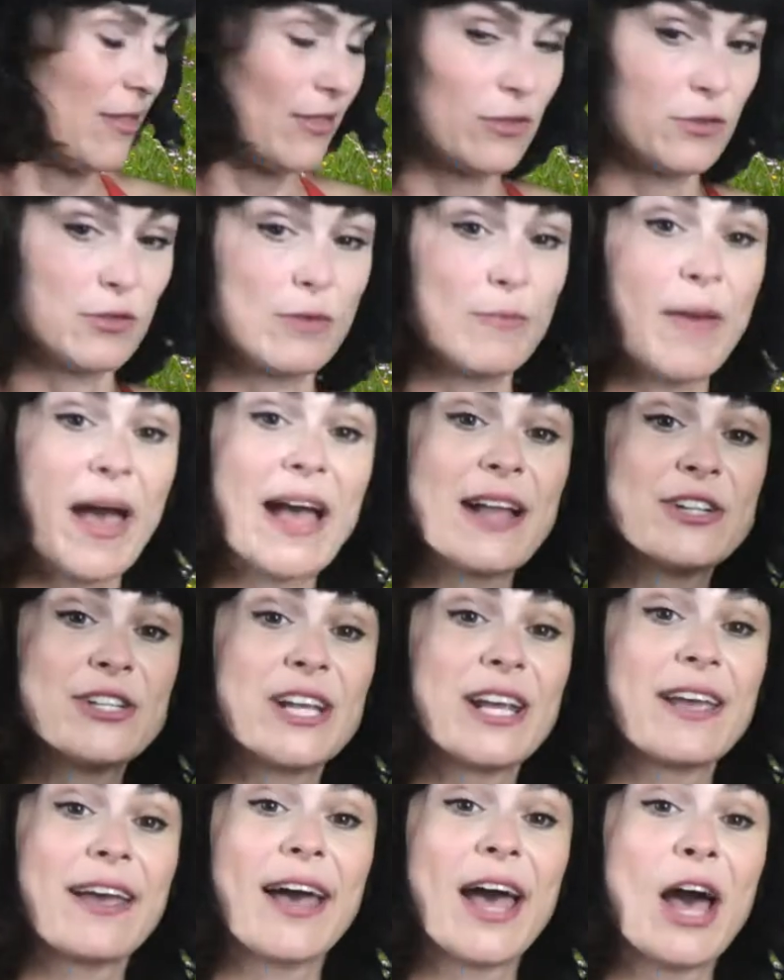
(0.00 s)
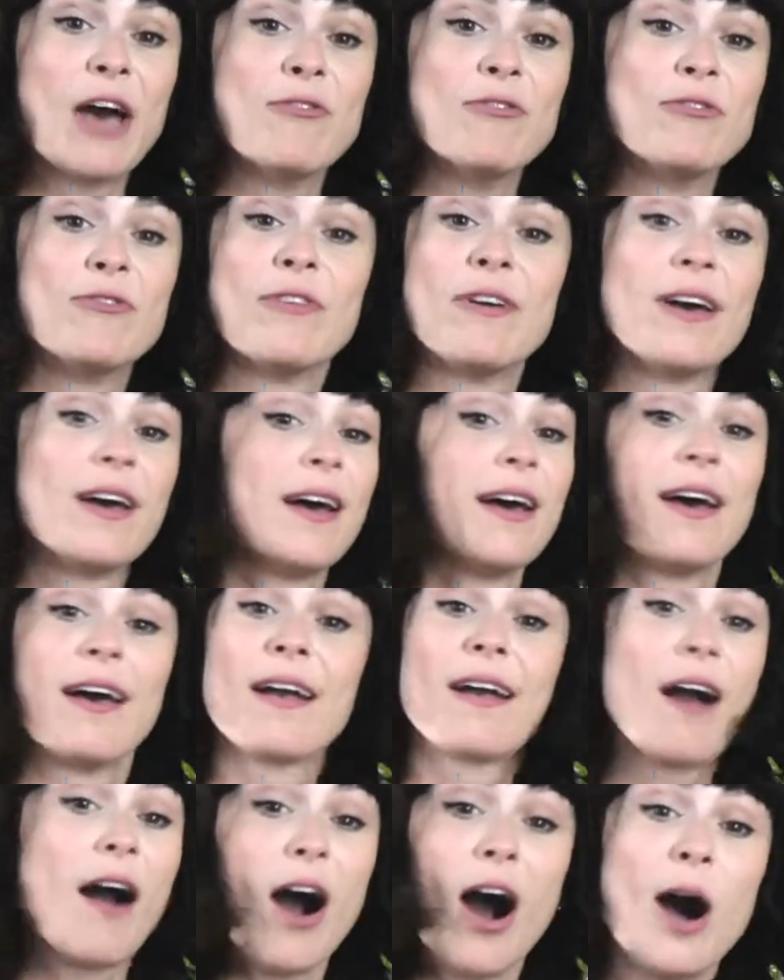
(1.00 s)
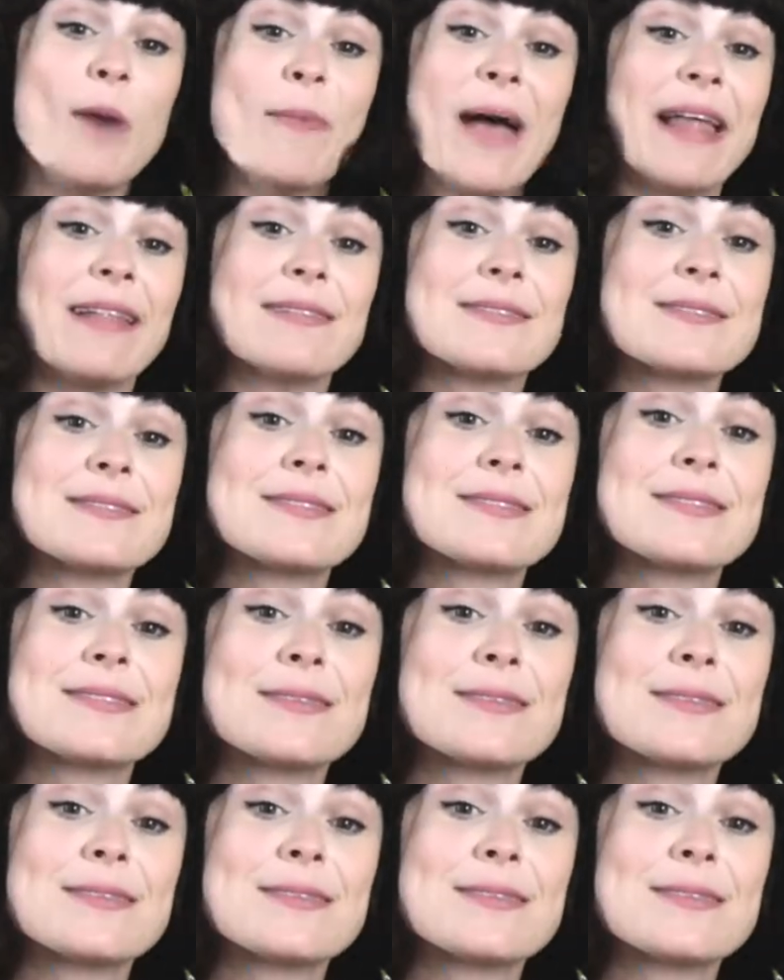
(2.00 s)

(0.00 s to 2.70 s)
through the magic of comments.